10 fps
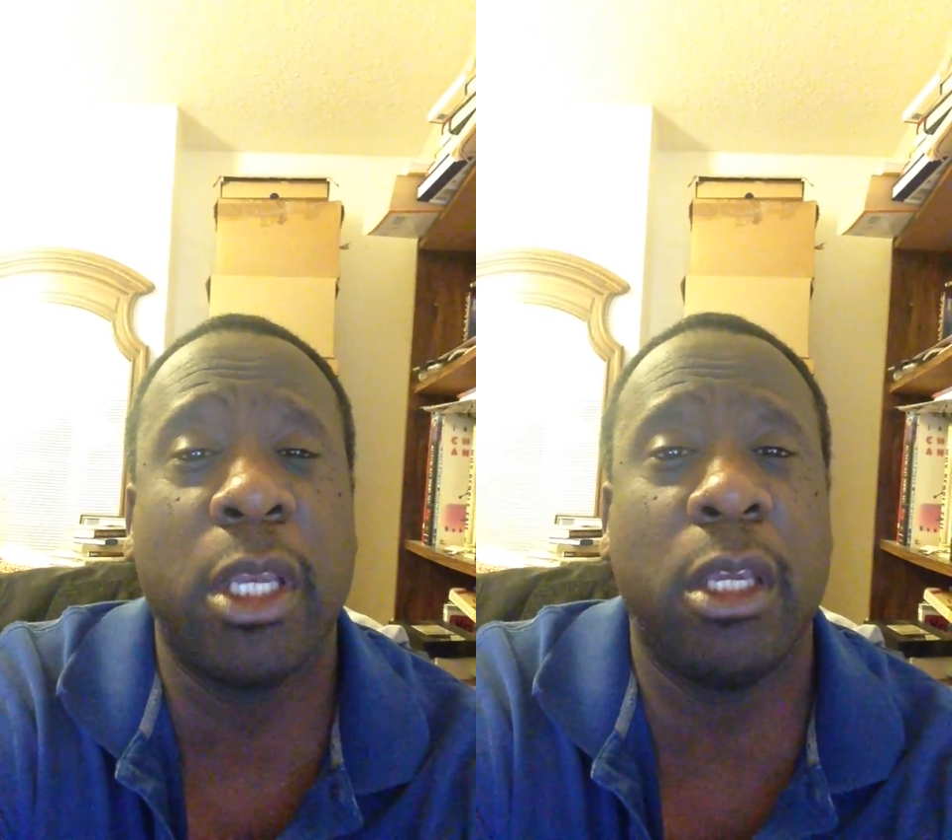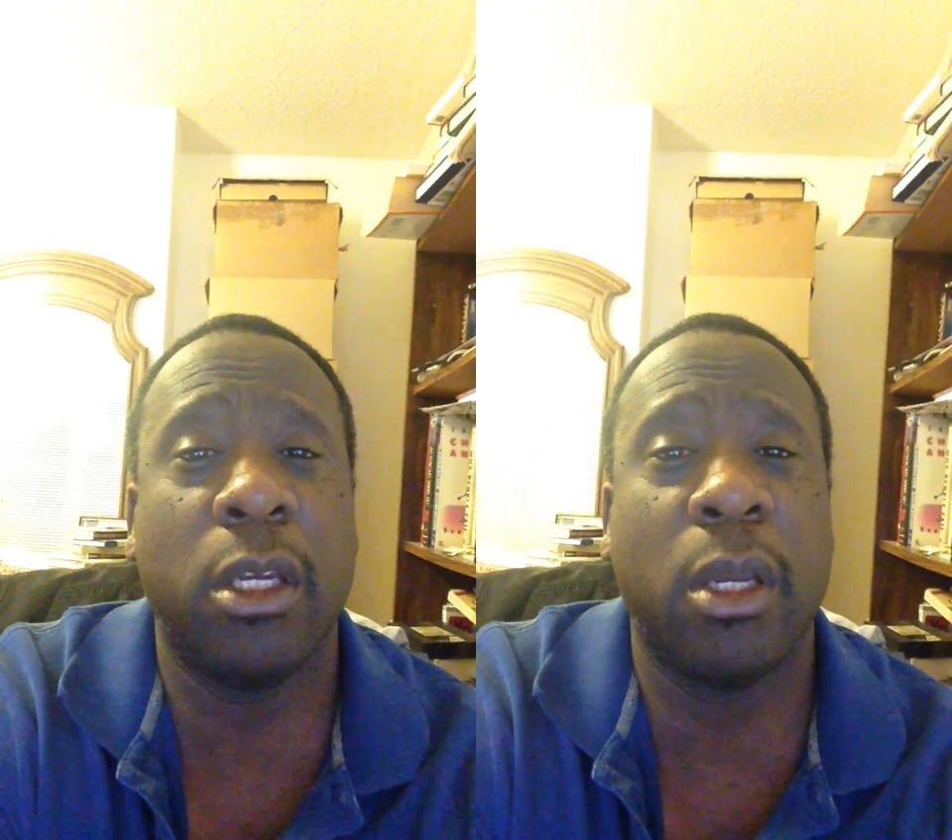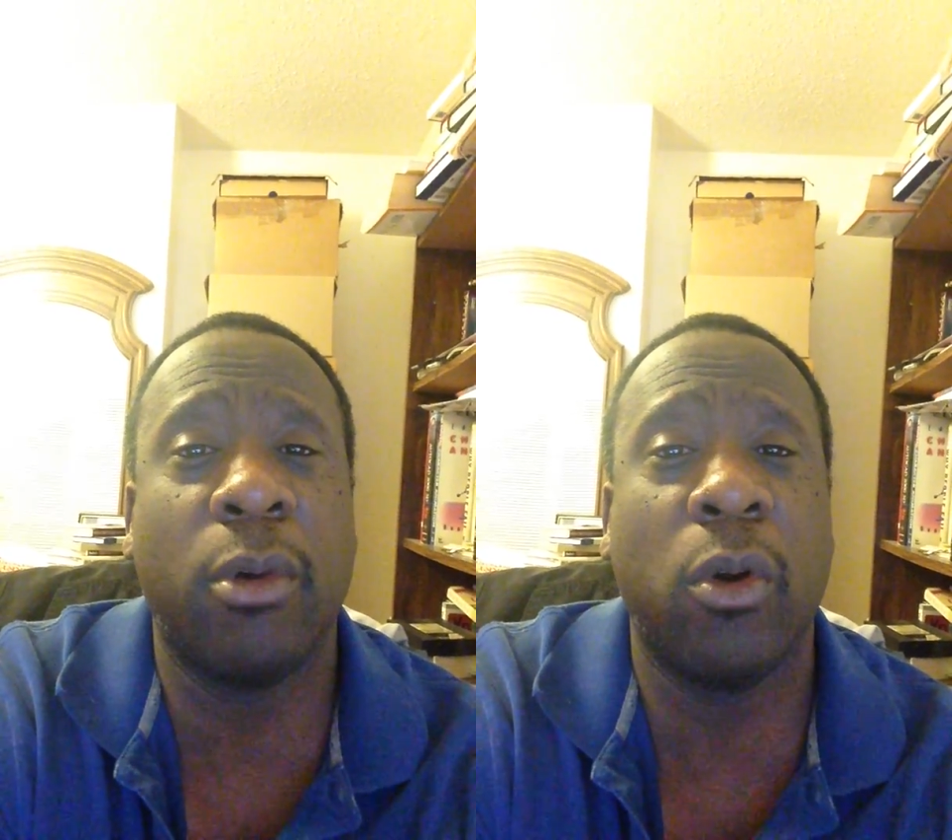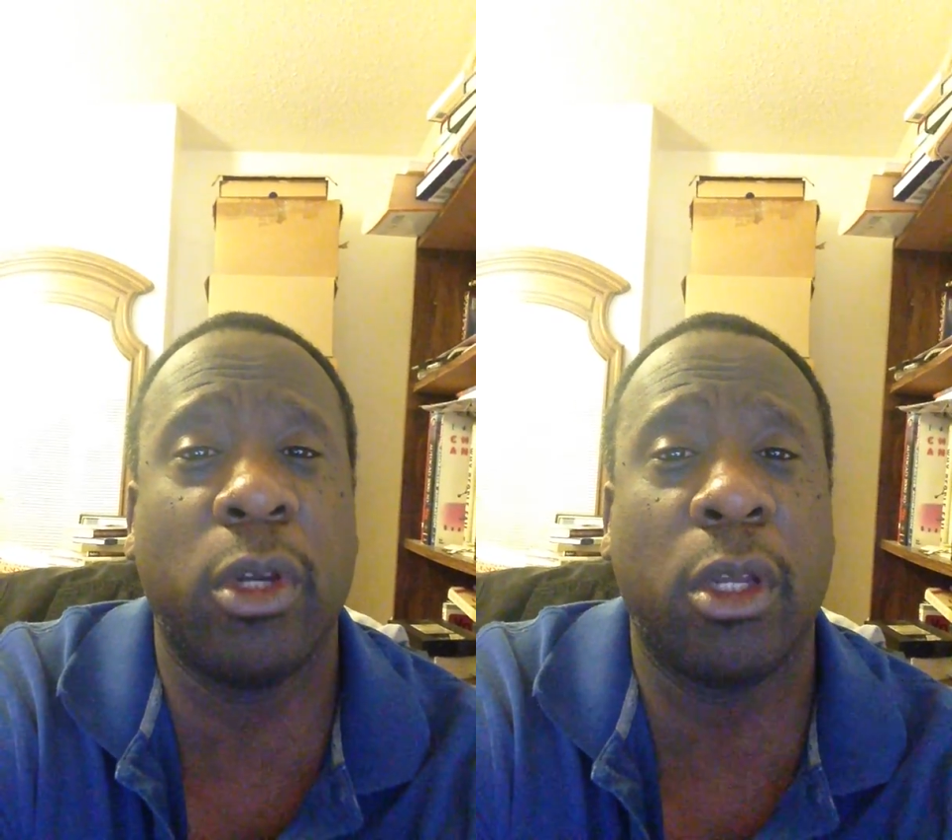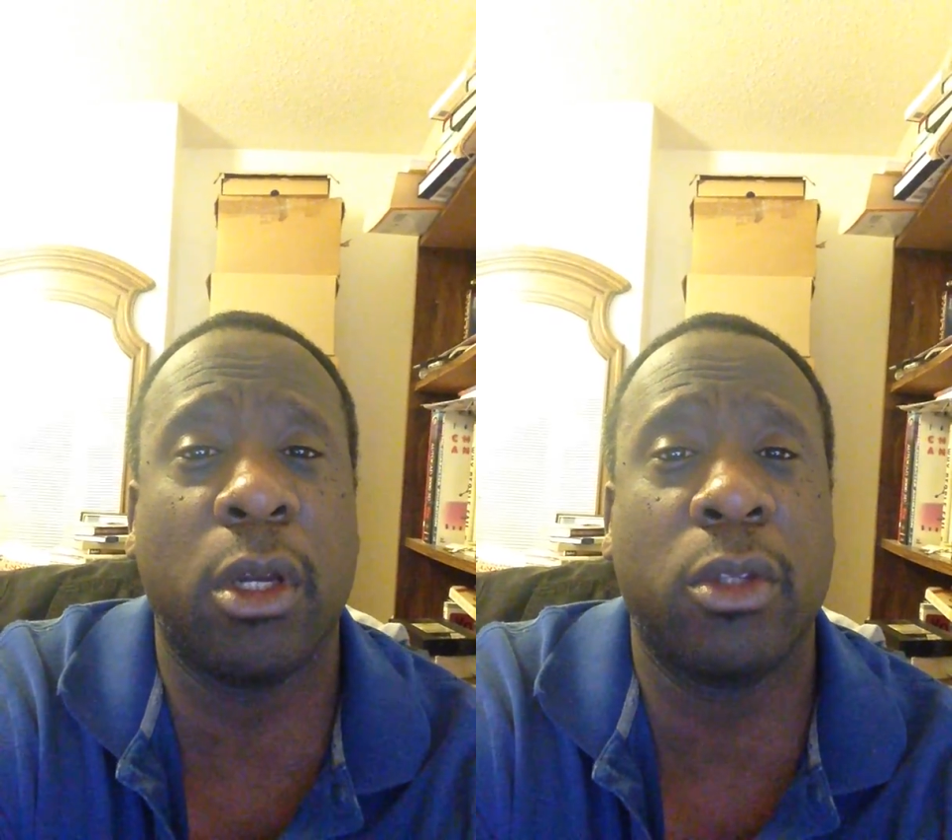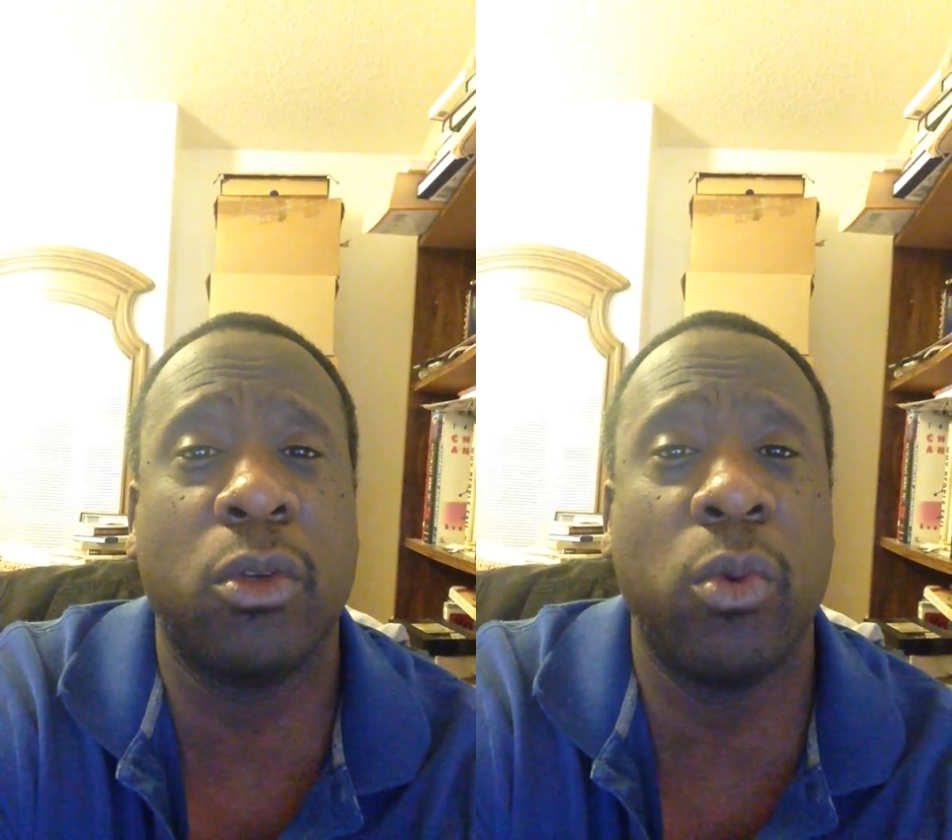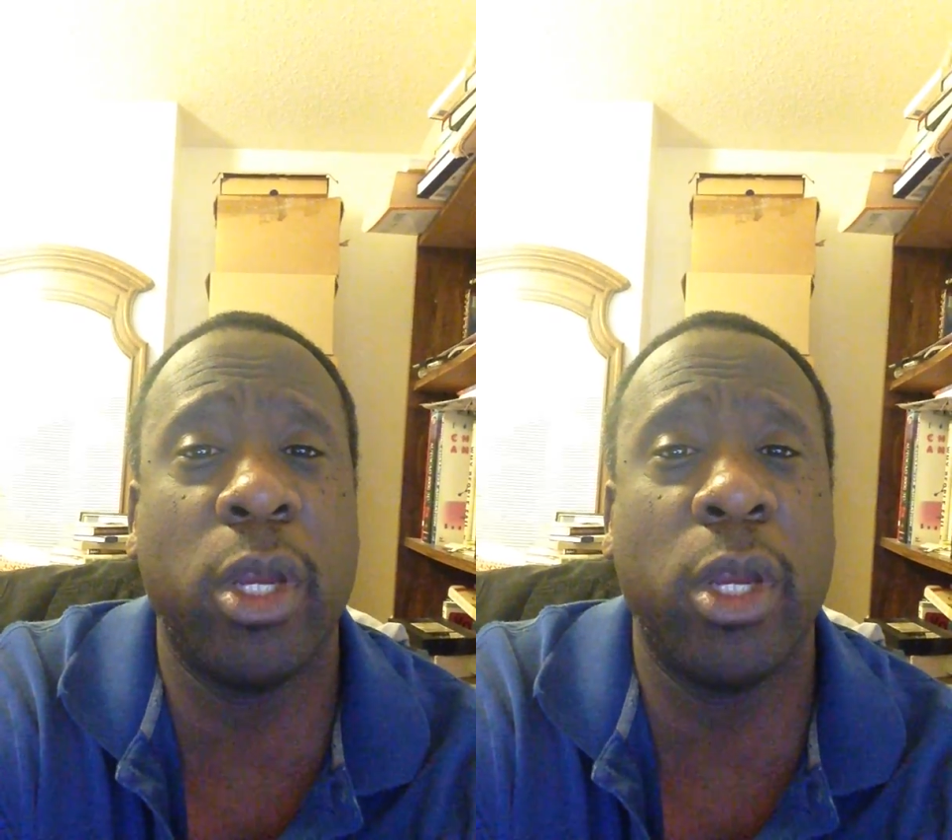ended up holding on to